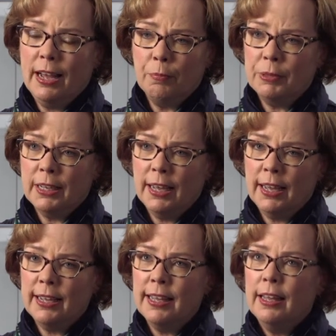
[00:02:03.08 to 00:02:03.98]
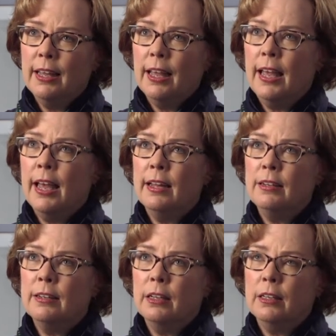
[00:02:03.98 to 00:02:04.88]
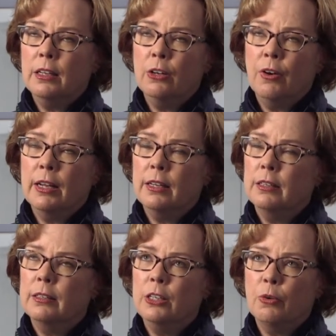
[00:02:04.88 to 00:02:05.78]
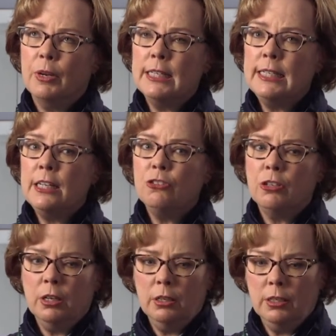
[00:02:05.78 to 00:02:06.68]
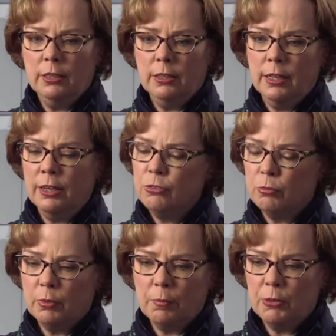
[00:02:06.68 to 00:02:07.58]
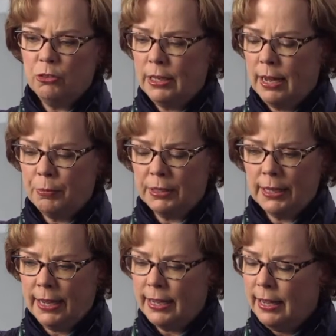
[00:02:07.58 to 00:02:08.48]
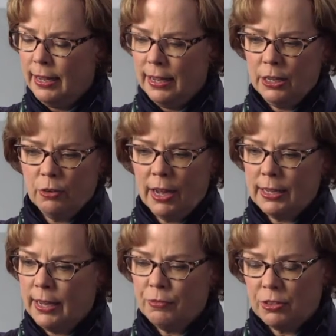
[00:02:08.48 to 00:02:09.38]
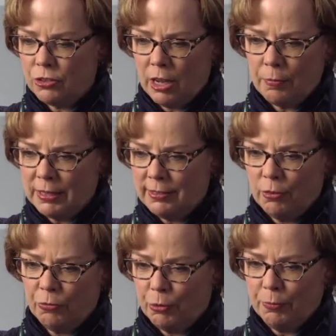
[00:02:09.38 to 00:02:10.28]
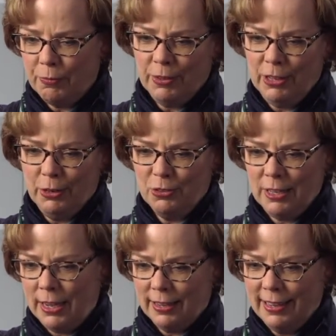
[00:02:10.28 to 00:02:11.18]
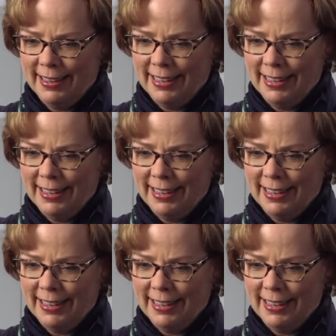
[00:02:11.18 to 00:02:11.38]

applique, and when I teach in the classroom with machine applique, I have to stop myself from saying